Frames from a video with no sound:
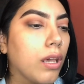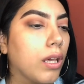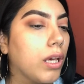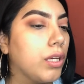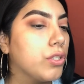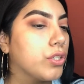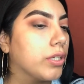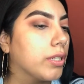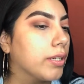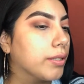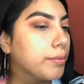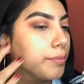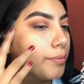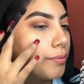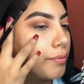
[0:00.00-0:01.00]
He
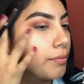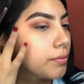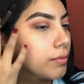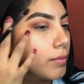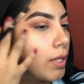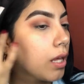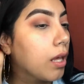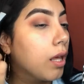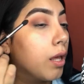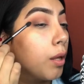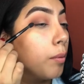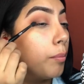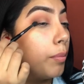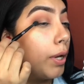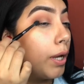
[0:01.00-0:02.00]
cheated.
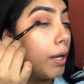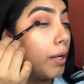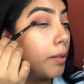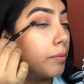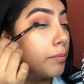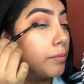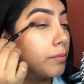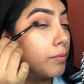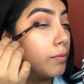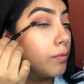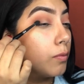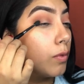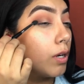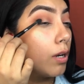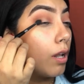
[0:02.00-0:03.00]
But
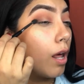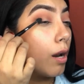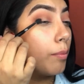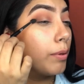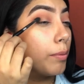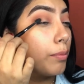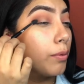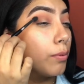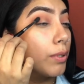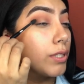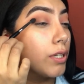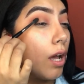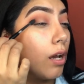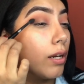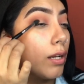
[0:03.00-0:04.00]
what a lot of people were
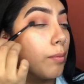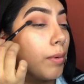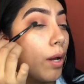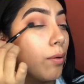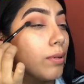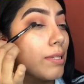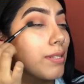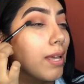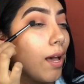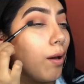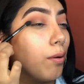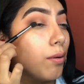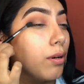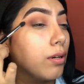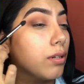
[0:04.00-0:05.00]
talking about was
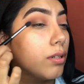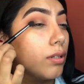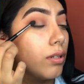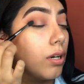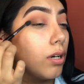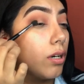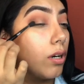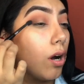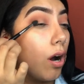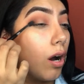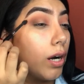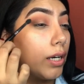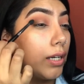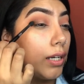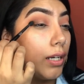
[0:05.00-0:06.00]
how
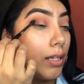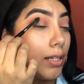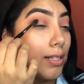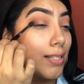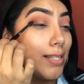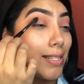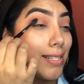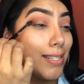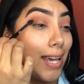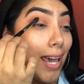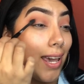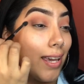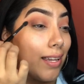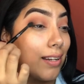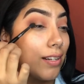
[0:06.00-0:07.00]
Cardi
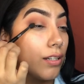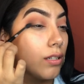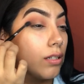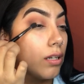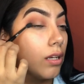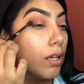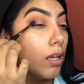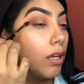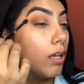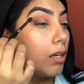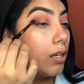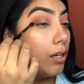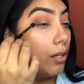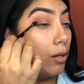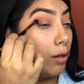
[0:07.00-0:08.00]
stayed,
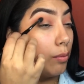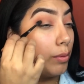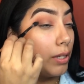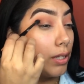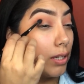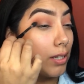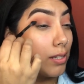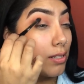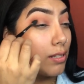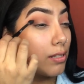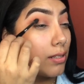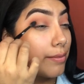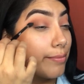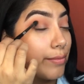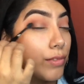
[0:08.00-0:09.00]
you know,
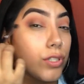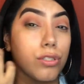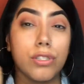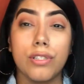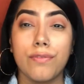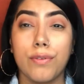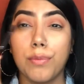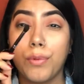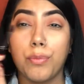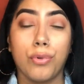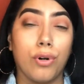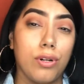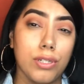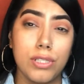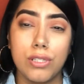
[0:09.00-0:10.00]
because she's from the
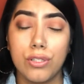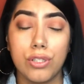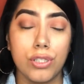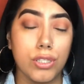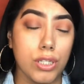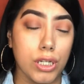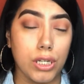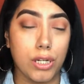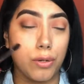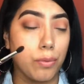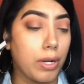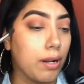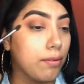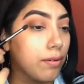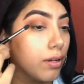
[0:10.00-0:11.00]
Bronx and she's hood or
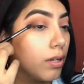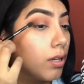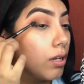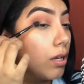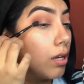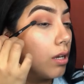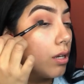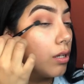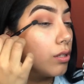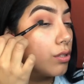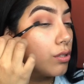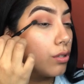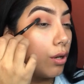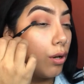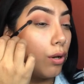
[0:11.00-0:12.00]
whatever.
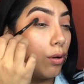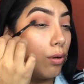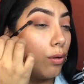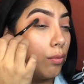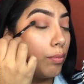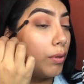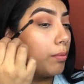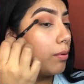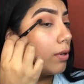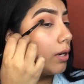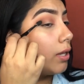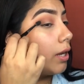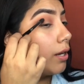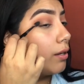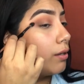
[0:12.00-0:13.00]
So people
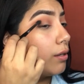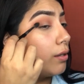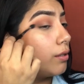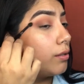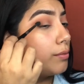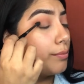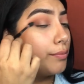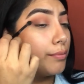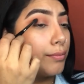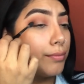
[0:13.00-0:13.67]
are like, girl,